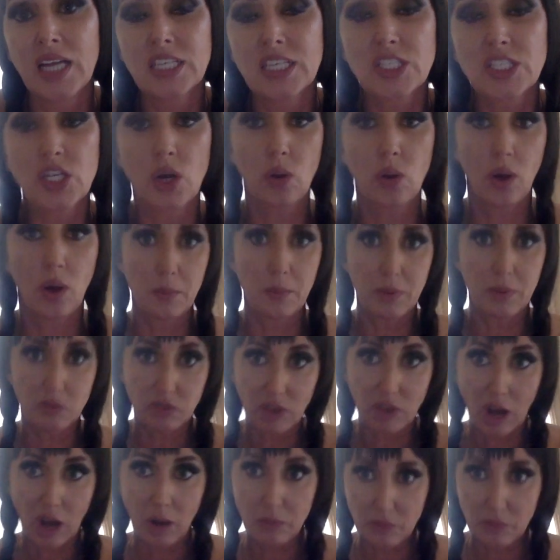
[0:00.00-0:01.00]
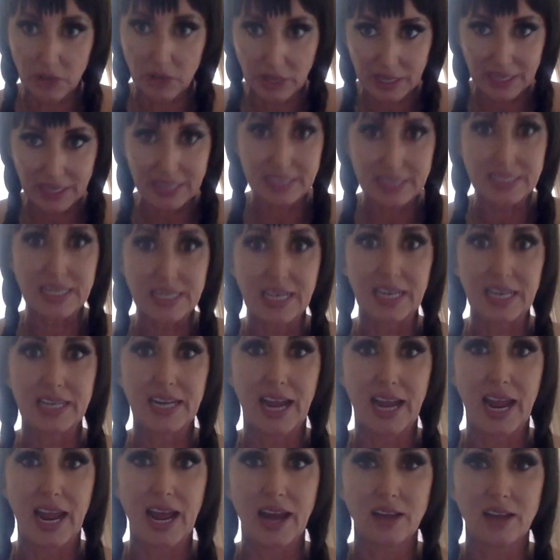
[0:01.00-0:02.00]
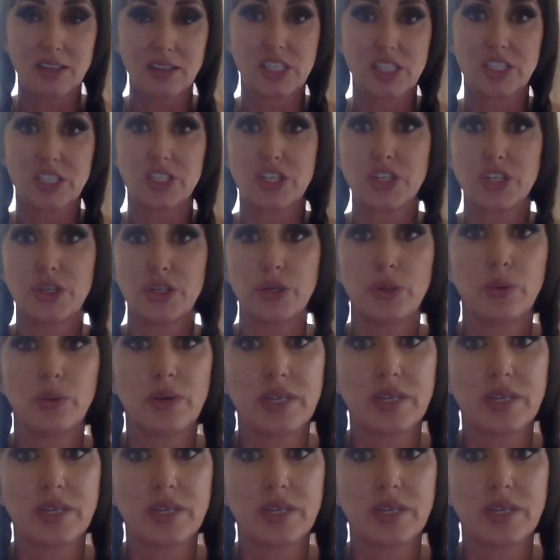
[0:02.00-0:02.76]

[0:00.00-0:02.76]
So I'm releasing it out to